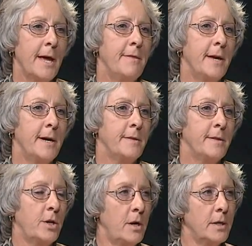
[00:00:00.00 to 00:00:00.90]
that the
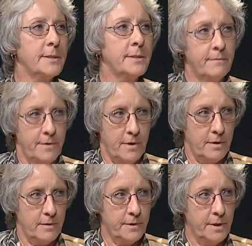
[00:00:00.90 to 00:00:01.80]
costs
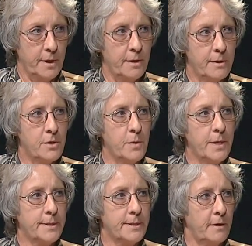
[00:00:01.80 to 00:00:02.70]
involved in
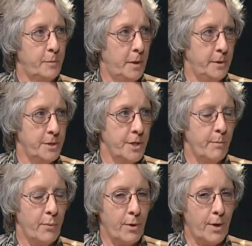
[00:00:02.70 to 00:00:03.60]
doing a self-publishing
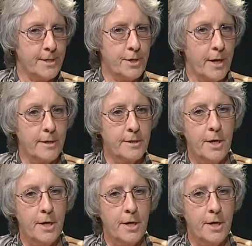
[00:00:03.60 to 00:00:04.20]
project